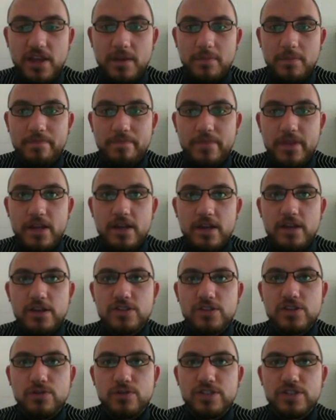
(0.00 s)
them.
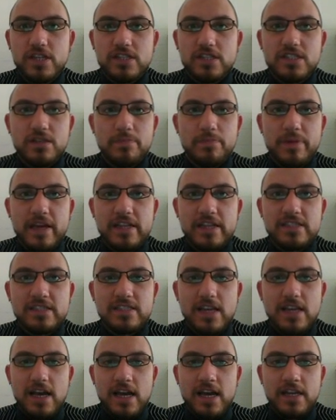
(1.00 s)
So it just
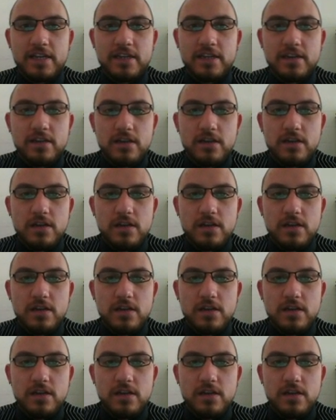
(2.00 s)
depends on